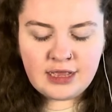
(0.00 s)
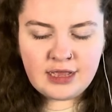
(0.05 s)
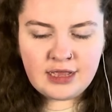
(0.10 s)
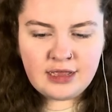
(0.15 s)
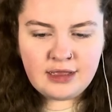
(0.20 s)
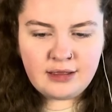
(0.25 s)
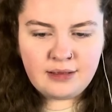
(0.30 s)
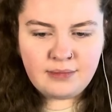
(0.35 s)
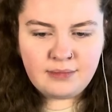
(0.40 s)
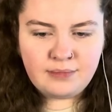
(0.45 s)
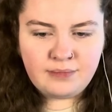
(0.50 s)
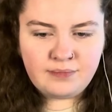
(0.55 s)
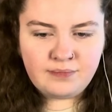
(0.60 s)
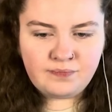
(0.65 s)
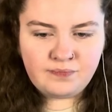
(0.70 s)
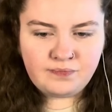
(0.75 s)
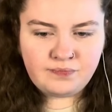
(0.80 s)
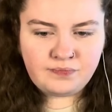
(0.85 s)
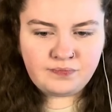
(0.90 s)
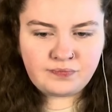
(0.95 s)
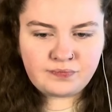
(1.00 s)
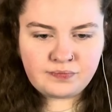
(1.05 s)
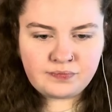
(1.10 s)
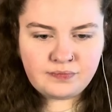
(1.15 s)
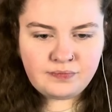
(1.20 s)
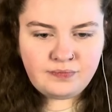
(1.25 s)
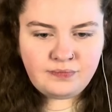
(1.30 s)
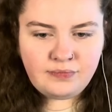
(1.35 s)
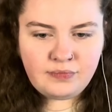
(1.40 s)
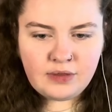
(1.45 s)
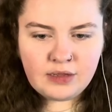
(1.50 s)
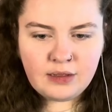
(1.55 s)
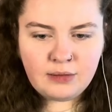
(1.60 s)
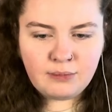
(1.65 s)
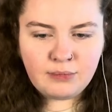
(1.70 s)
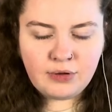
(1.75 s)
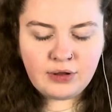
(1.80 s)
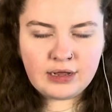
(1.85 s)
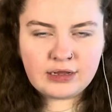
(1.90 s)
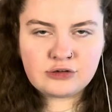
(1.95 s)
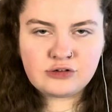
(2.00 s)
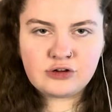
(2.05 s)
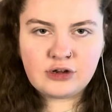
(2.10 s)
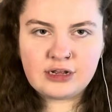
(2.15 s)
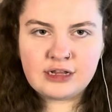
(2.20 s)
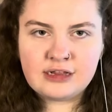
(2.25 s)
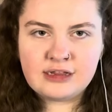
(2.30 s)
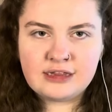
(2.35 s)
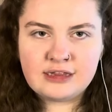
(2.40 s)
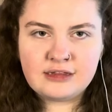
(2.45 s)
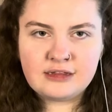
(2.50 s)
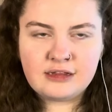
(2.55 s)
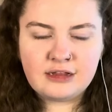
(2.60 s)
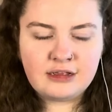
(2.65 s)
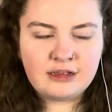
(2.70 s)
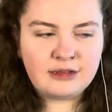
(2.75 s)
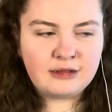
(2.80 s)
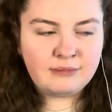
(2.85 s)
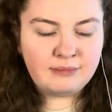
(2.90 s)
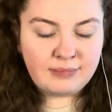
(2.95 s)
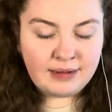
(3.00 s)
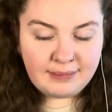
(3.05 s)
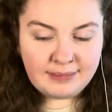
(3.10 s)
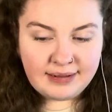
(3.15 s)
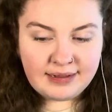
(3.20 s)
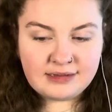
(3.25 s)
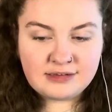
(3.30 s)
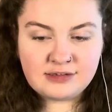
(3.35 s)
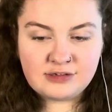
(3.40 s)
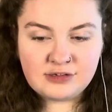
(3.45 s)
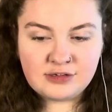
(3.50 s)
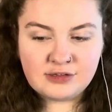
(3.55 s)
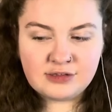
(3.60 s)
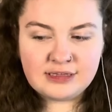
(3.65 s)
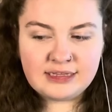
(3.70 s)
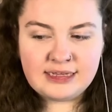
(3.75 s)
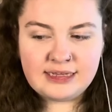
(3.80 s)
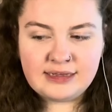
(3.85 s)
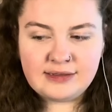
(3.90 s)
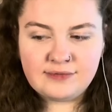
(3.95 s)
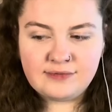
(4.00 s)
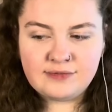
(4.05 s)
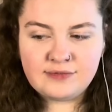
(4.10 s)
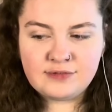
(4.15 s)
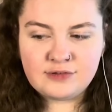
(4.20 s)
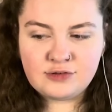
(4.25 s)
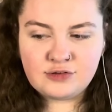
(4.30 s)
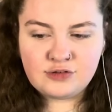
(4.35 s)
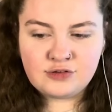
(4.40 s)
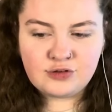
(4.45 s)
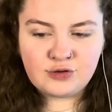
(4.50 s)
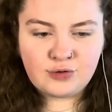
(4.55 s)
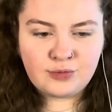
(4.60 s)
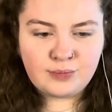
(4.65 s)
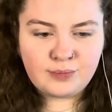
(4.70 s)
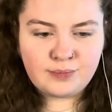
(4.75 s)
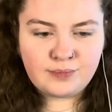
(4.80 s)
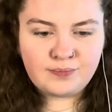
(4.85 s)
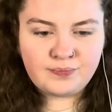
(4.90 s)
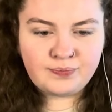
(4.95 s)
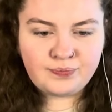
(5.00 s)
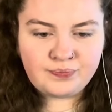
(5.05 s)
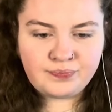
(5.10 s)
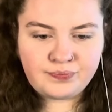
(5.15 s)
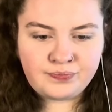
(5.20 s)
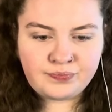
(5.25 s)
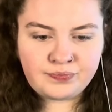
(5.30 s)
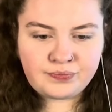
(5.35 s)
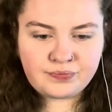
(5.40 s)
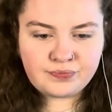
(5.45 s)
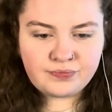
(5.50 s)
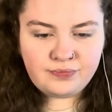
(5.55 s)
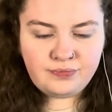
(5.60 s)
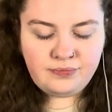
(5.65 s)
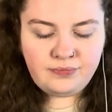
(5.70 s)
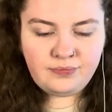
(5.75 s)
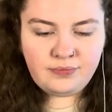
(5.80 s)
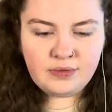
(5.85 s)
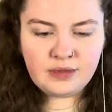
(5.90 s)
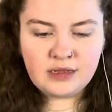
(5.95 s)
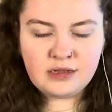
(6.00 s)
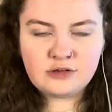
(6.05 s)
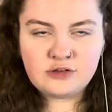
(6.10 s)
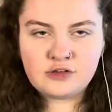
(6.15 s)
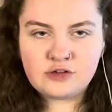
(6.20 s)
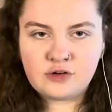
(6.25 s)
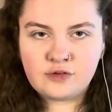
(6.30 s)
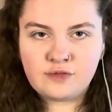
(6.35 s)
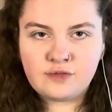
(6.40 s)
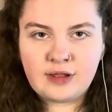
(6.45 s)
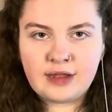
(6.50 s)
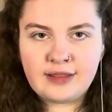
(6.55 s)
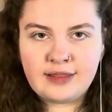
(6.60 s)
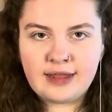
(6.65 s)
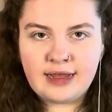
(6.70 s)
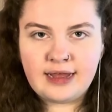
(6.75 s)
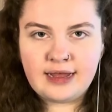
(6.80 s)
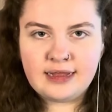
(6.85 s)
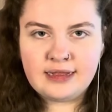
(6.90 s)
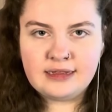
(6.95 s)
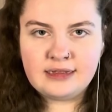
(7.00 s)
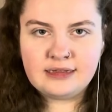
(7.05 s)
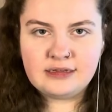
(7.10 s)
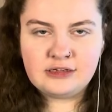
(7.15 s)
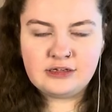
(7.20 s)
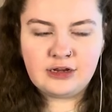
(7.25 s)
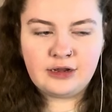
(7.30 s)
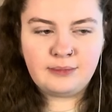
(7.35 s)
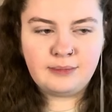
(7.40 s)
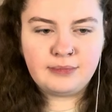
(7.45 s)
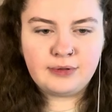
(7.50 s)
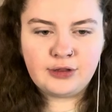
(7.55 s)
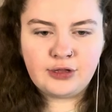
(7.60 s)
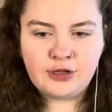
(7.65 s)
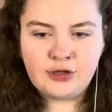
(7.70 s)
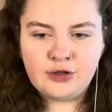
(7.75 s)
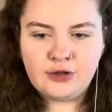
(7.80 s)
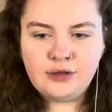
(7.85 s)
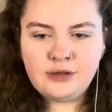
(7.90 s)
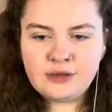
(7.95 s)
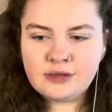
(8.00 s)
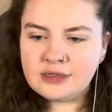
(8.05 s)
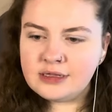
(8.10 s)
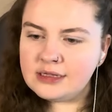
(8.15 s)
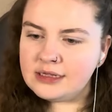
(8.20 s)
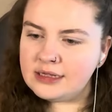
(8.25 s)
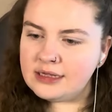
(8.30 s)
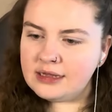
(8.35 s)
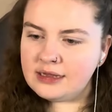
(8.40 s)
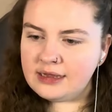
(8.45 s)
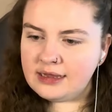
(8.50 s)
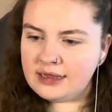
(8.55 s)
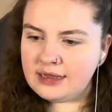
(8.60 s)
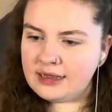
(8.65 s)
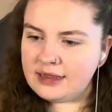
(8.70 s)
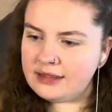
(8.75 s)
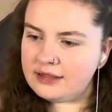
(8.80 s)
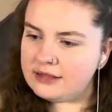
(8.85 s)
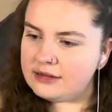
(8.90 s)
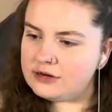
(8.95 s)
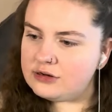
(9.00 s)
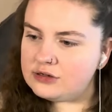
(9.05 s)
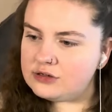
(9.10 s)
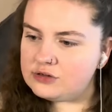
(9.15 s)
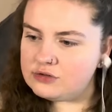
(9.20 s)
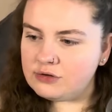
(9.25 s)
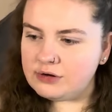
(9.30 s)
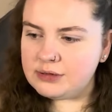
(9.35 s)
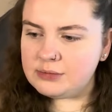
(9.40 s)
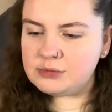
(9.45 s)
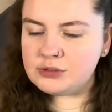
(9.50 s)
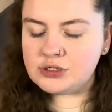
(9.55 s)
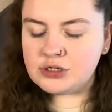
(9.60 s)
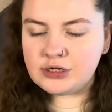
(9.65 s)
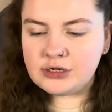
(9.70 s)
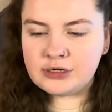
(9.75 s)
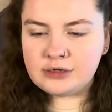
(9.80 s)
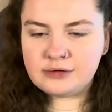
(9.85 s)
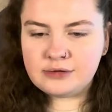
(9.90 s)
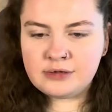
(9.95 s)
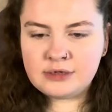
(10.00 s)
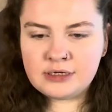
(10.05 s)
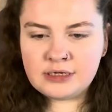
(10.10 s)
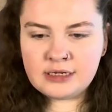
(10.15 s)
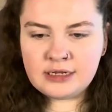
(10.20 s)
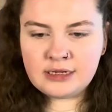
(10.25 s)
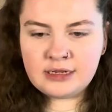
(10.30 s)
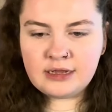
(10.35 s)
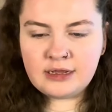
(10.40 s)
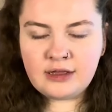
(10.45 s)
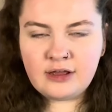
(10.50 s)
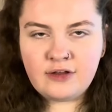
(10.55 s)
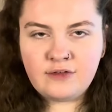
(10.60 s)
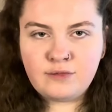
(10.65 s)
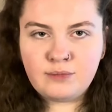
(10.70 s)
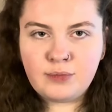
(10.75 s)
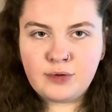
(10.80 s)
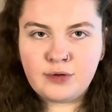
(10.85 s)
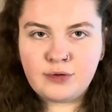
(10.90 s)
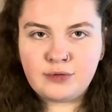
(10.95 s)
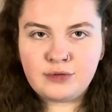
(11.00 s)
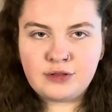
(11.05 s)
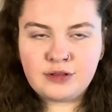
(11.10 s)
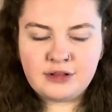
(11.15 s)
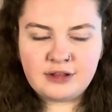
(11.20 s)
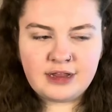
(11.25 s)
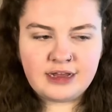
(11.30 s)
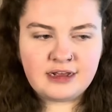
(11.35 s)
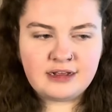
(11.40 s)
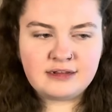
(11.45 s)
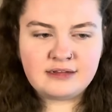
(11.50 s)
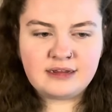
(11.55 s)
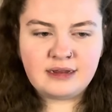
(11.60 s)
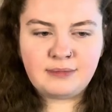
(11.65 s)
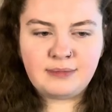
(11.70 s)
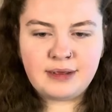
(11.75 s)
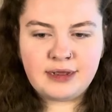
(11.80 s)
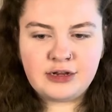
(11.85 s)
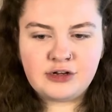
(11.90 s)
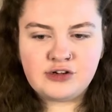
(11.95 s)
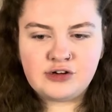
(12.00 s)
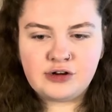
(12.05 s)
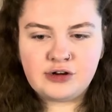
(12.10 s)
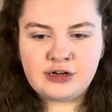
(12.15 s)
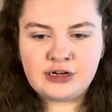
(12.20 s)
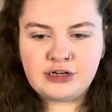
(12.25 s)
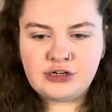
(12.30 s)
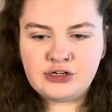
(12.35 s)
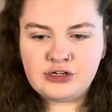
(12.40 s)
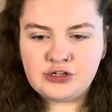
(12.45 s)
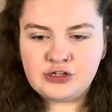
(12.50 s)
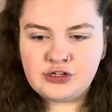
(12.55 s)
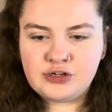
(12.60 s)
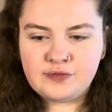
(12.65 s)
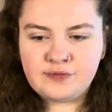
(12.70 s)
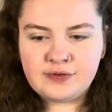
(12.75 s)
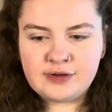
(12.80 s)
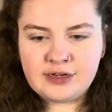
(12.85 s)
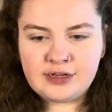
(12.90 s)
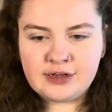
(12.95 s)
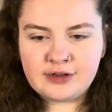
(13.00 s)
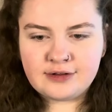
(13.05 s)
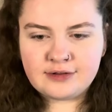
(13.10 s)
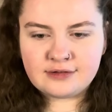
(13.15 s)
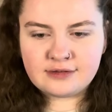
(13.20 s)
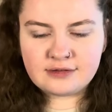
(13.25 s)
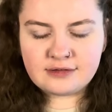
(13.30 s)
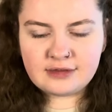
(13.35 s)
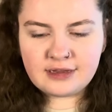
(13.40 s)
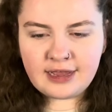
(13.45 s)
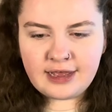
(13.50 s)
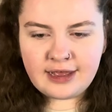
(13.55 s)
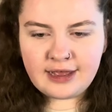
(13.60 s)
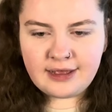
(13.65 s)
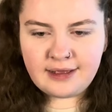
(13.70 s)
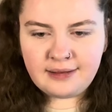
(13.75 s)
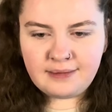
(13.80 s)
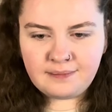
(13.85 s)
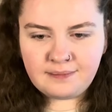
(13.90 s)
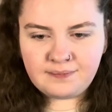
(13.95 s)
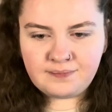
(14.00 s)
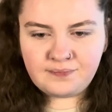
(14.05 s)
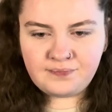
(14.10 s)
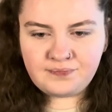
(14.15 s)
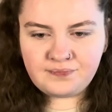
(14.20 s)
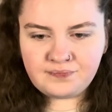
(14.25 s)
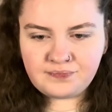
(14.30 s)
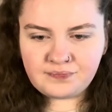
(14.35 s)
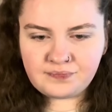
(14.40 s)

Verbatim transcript: Um, but I'll try and my best to leave some stuff like that down below in the description of both, like I said, Patreon and YouTube videos. Um,